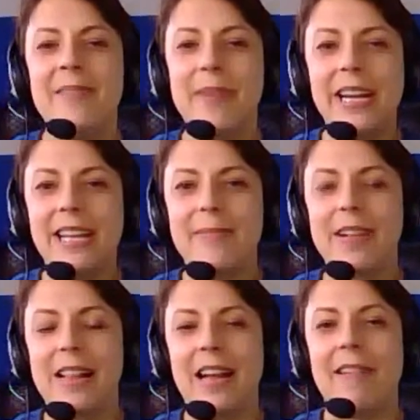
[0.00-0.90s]
My
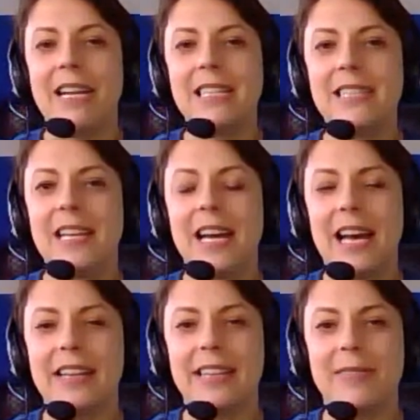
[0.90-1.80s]
name's Claire Agutter
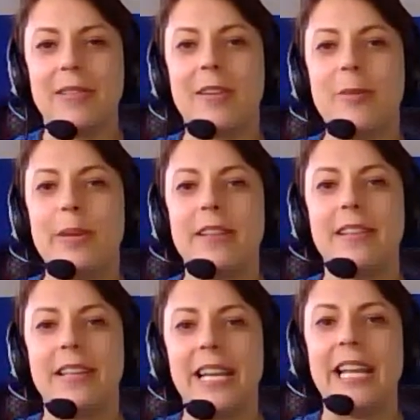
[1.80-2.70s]
and our topic
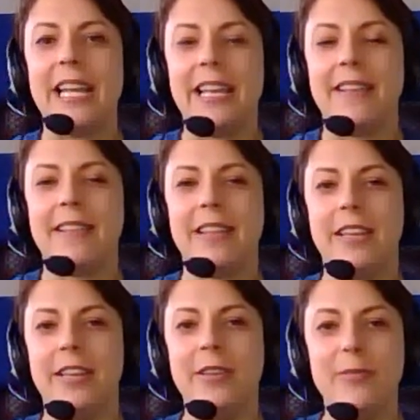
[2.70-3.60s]
today is
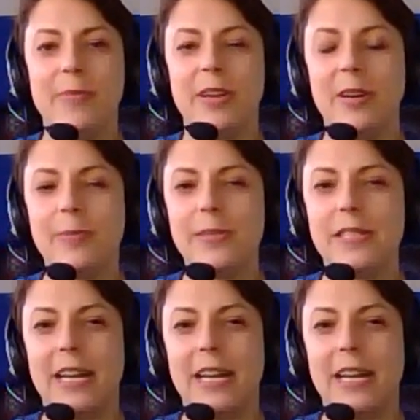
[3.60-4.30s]
HumanOps.